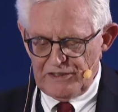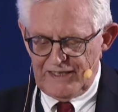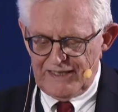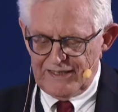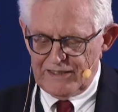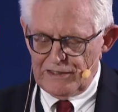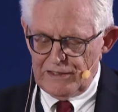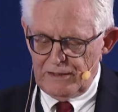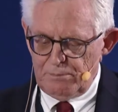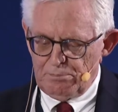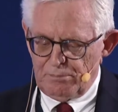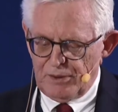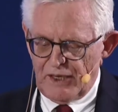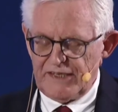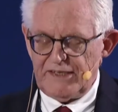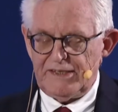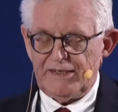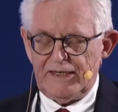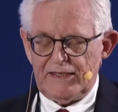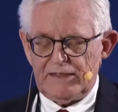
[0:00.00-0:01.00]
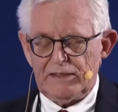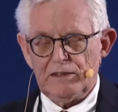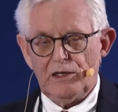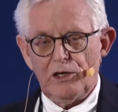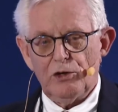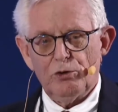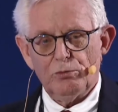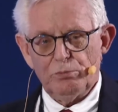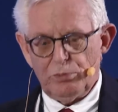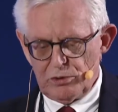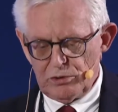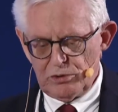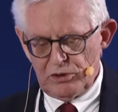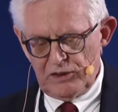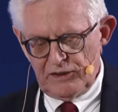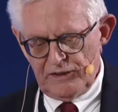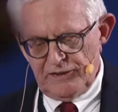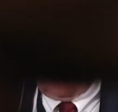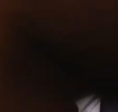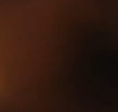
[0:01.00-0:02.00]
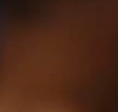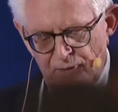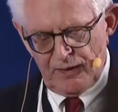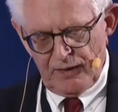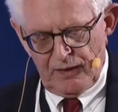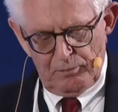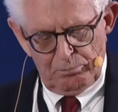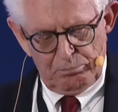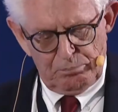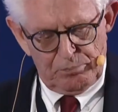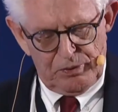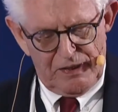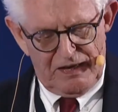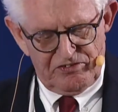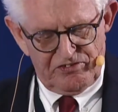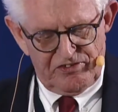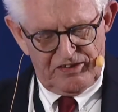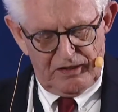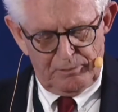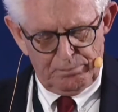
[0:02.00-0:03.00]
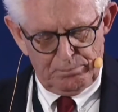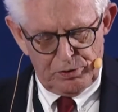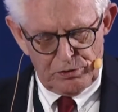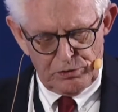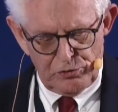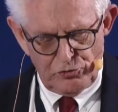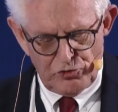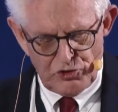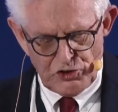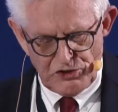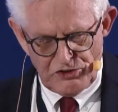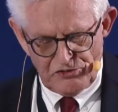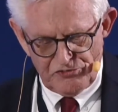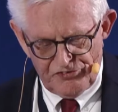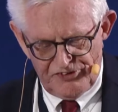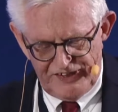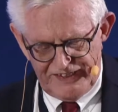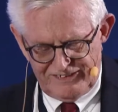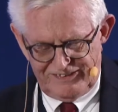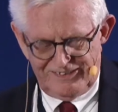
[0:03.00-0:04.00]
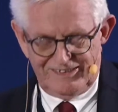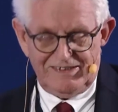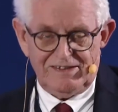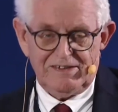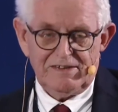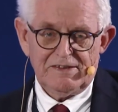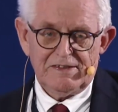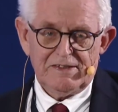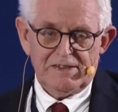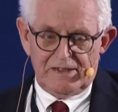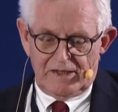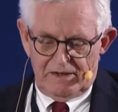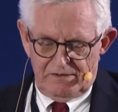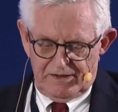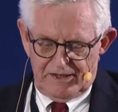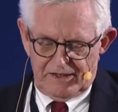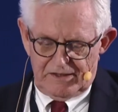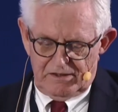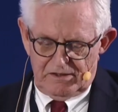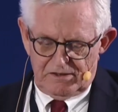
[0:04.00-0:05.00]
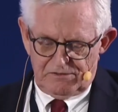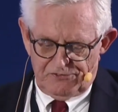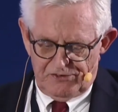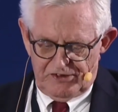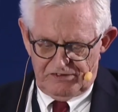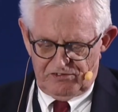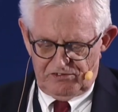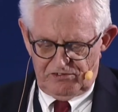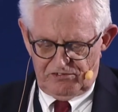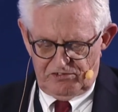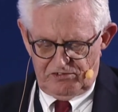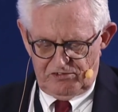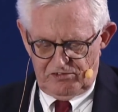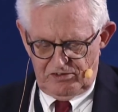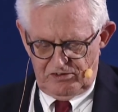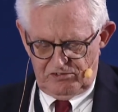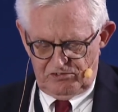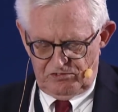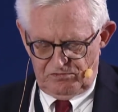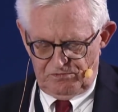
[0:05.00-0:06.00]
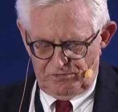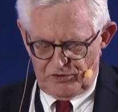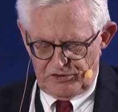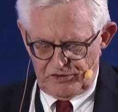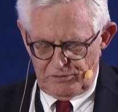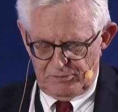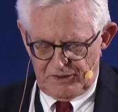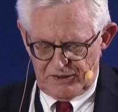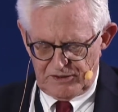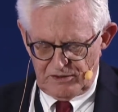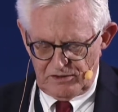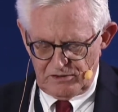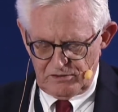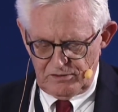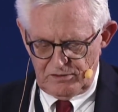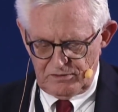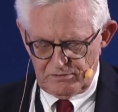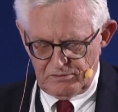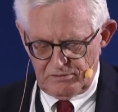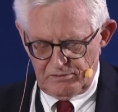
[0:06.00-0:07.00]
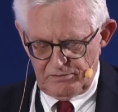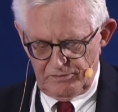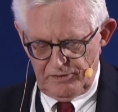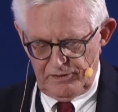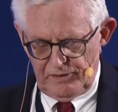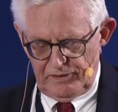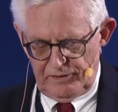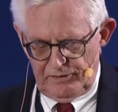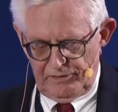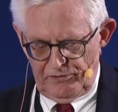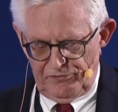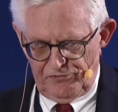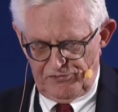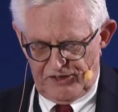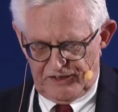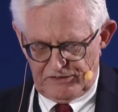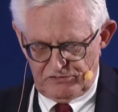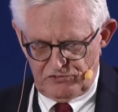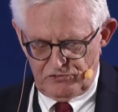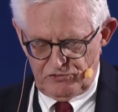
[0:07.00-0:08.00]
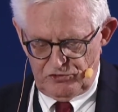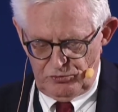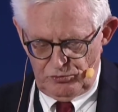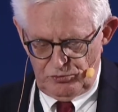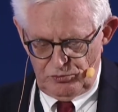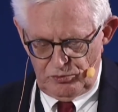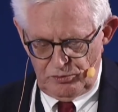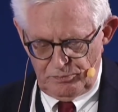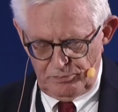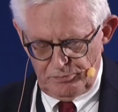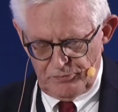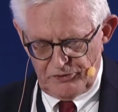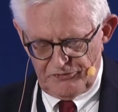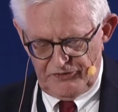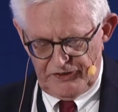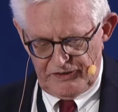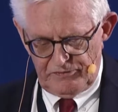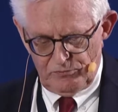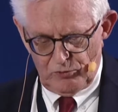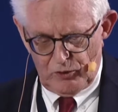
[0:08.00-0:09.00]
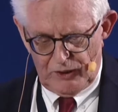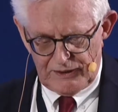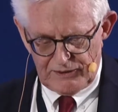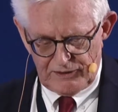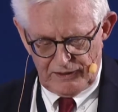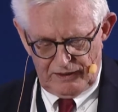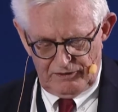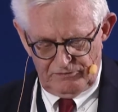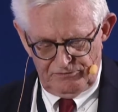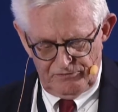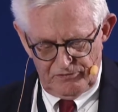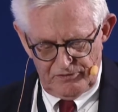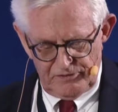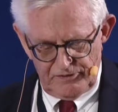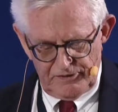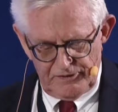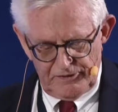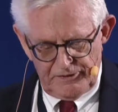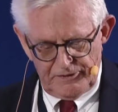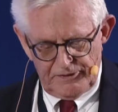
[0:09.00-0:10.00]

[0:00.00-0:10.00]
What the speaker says: a legally binding global plastic pollution treaty that addresses this fundamental threat to marine wildlife.